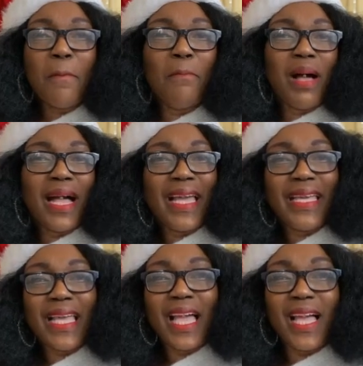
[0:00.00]

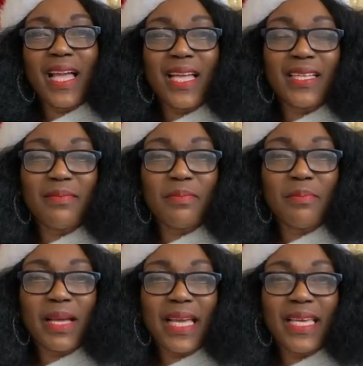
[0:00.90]

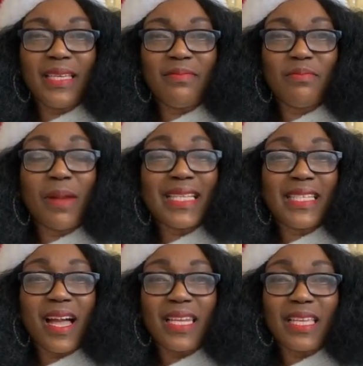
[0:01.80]
my
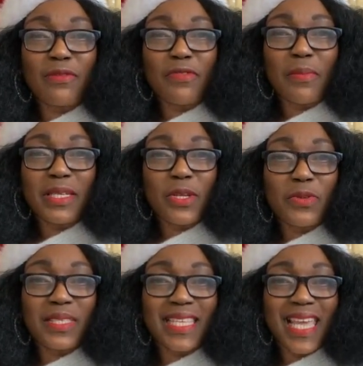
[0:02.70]
darling from
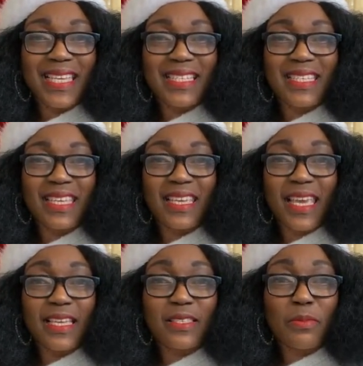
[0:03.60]
Edo State, in
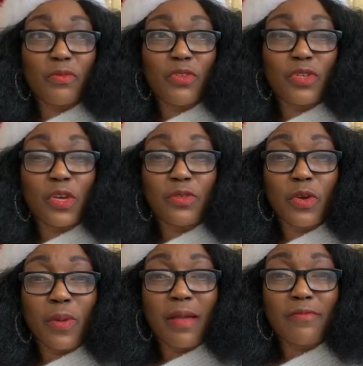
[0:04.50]
case some of you don't
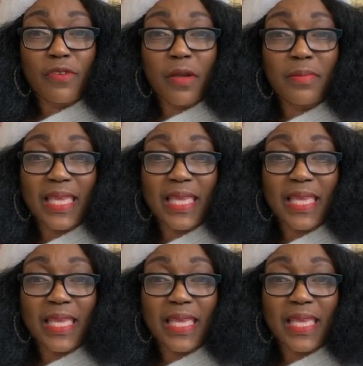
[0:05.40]
know where I'm from.